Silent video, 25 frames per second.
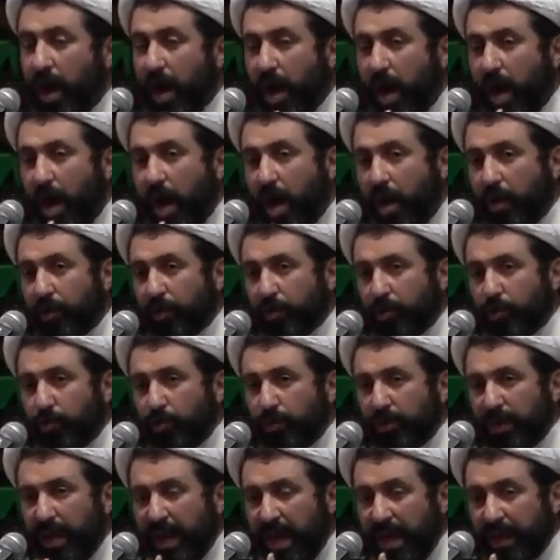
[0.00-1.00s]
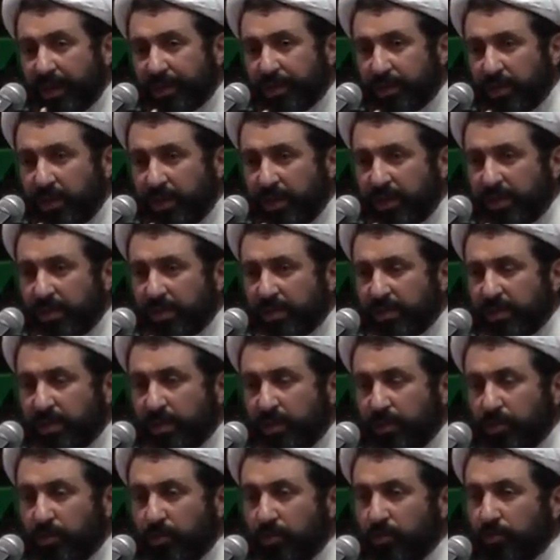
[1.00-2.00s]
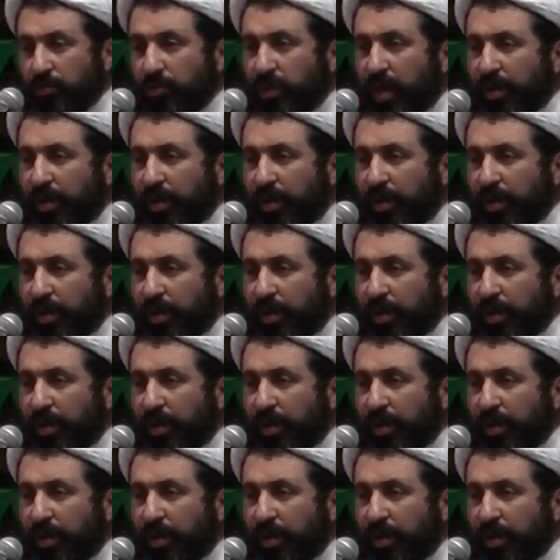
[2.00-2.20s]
Our good actions do